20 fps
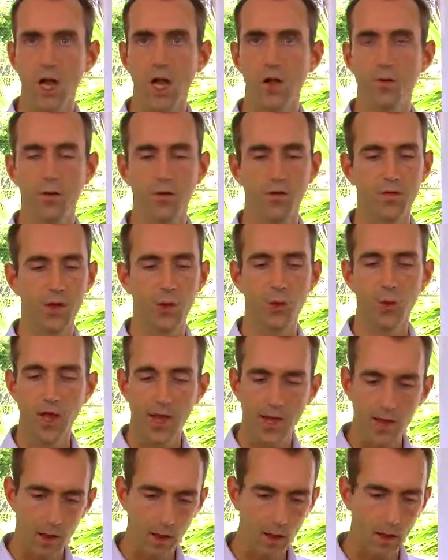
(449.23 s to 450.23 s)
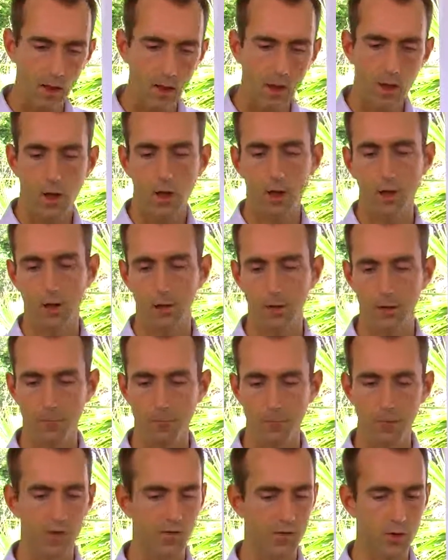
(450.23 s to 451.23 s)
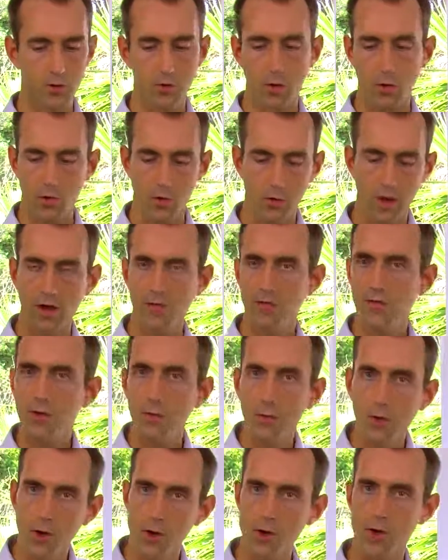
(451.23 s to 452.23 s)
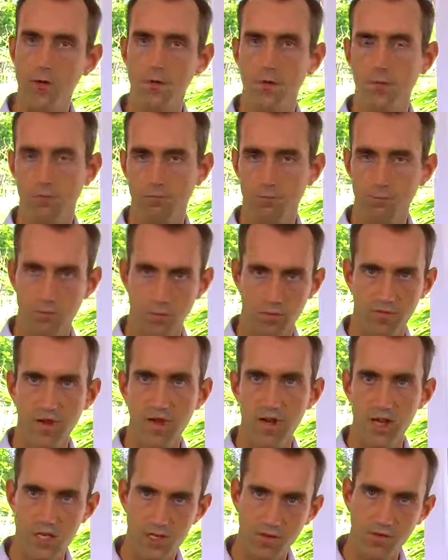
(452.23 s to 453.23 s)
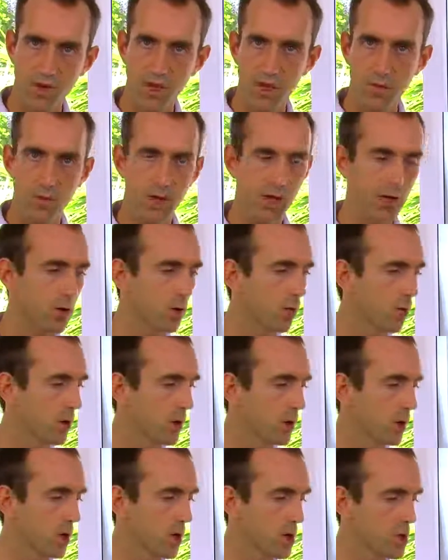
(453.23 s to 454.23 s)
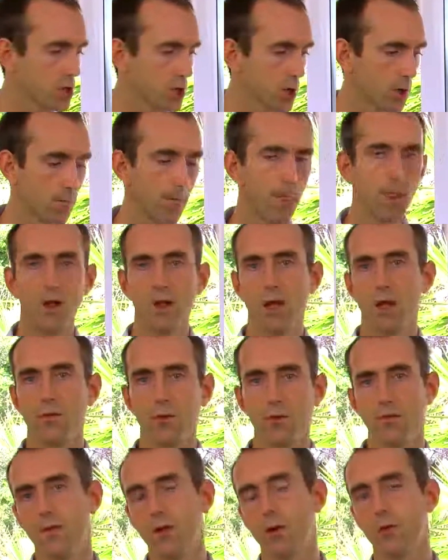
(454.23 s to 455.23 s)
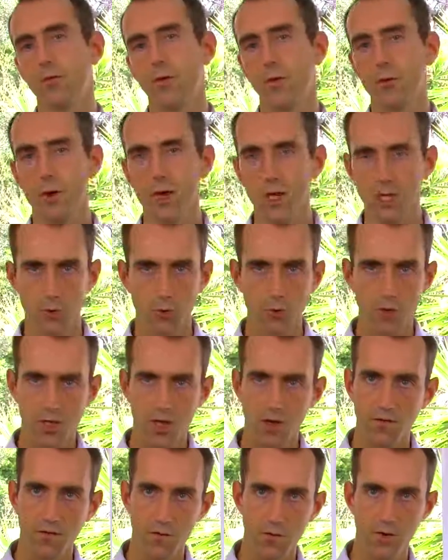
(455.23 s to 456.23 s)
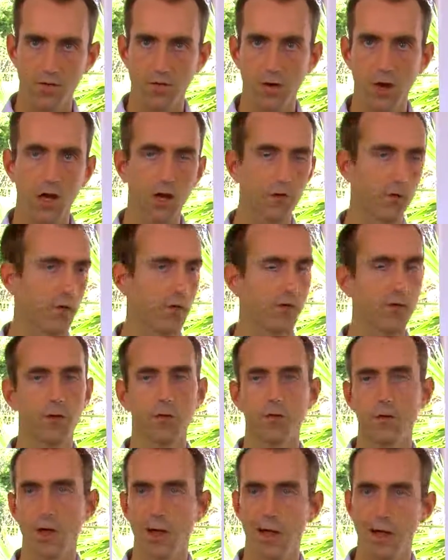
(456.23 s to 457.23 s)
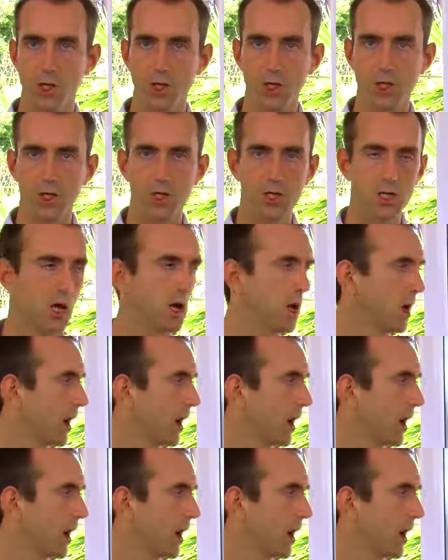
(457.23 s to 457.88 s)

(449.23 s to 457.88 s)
If you feel ill, if you know you have some kind of fairly severe medical condition, if you feel very exhausted, very drained, if you feel very anxious,